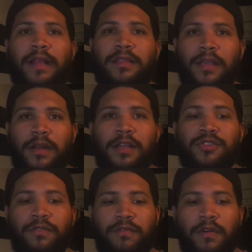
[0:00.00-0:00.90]
I think they
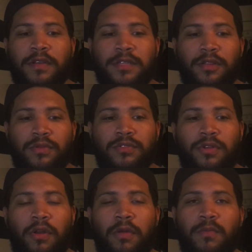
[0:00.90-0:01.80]
should focus and do
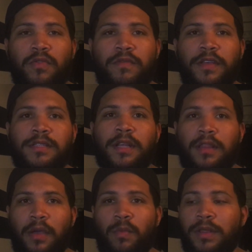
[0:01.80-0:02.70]
solo movies,
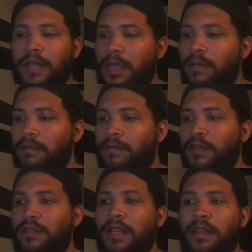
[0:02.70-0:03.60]
and then when they
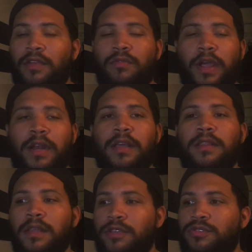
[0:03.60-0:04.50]
feel that they're ready,
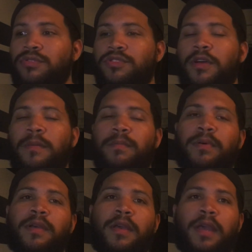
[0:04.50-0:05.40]
they should jump
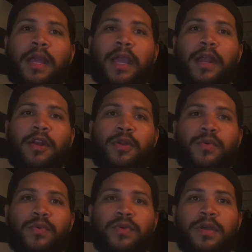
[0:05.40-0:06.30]
and
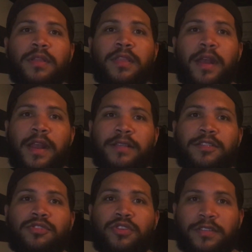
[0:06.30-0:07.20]
do the
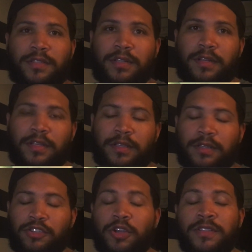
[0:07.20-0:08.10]
next Justice League.
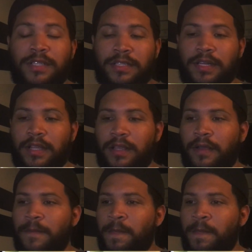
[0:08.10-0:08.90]
Justice League.